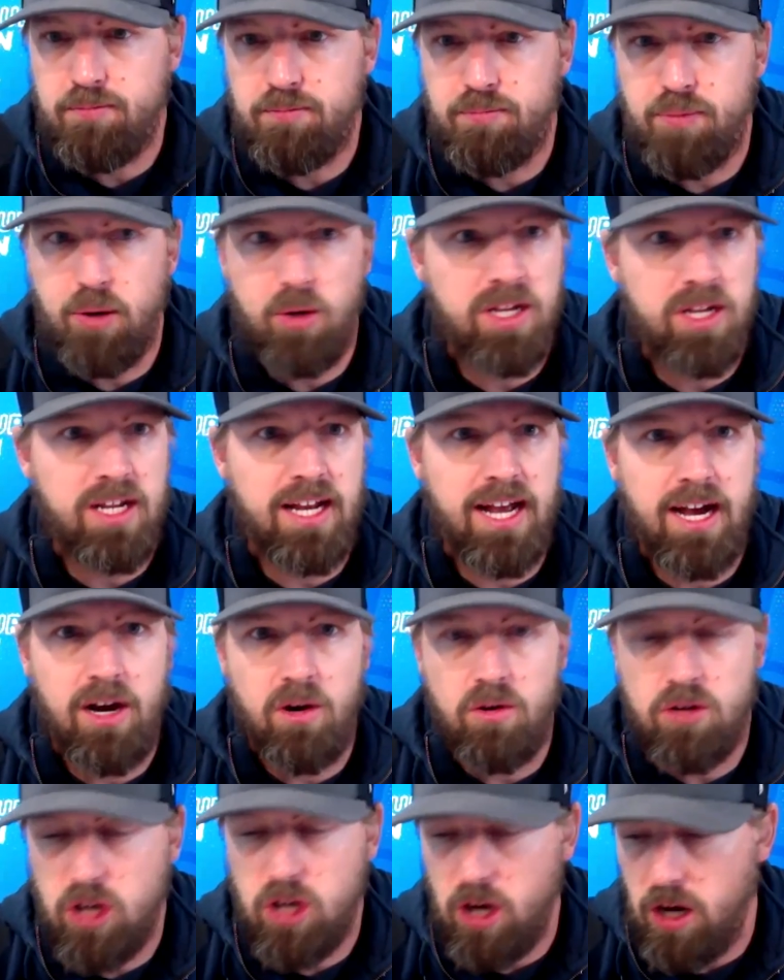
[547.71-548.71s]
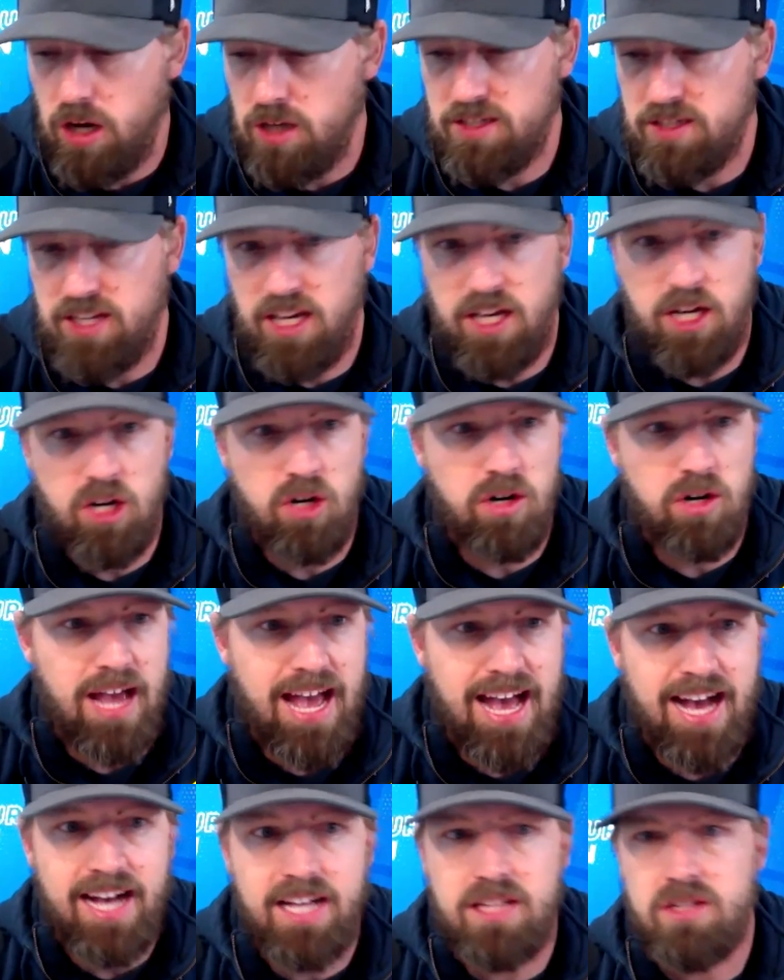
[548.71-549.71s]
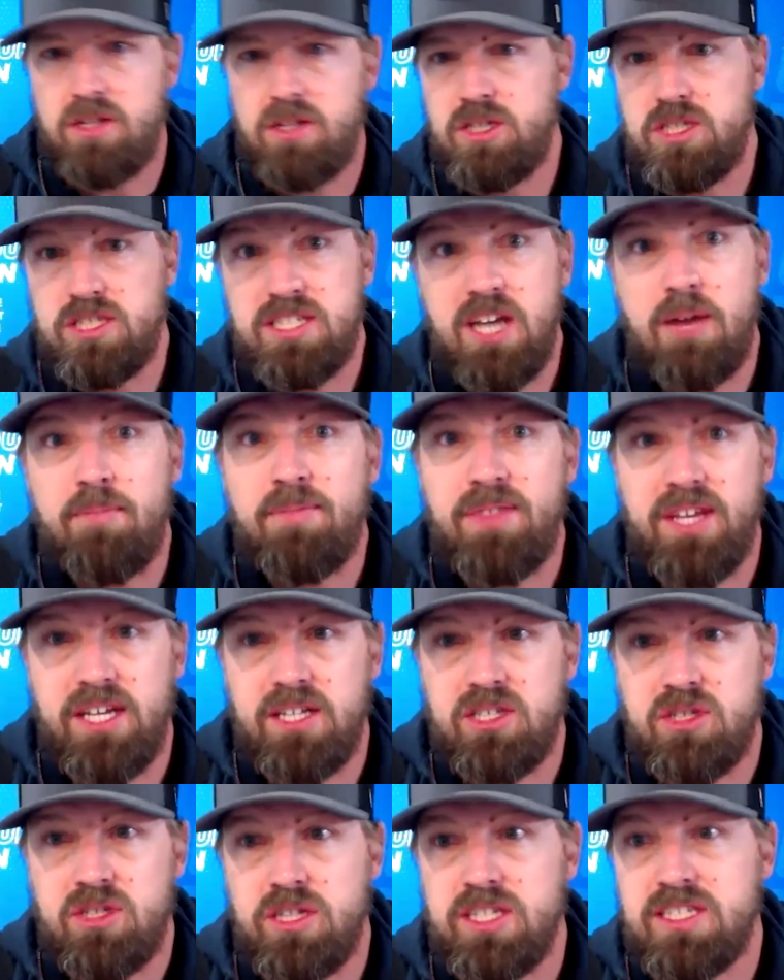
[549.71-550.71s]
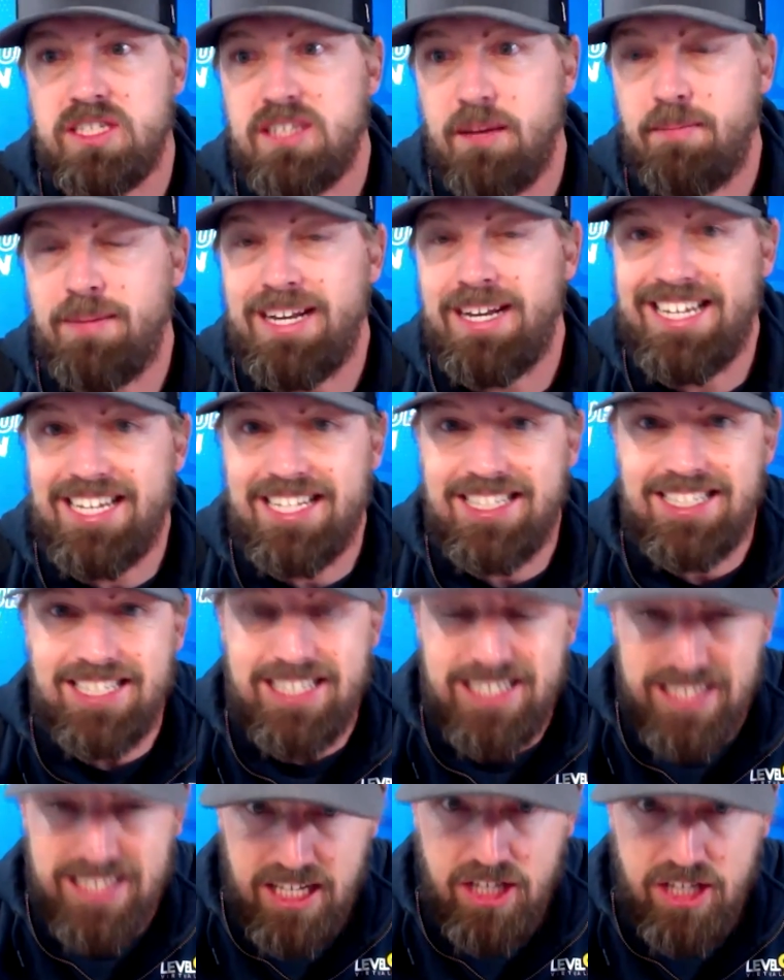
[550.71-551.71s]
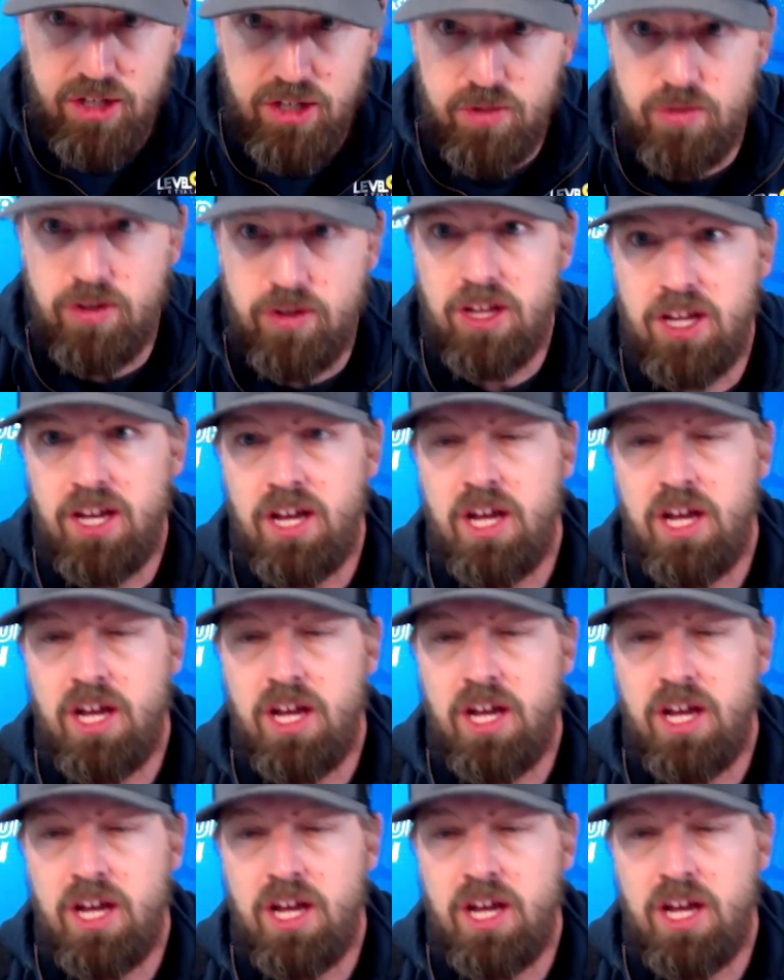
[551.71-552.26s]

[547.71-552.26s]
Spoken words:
putting out content or ads, something so that somebody can see you,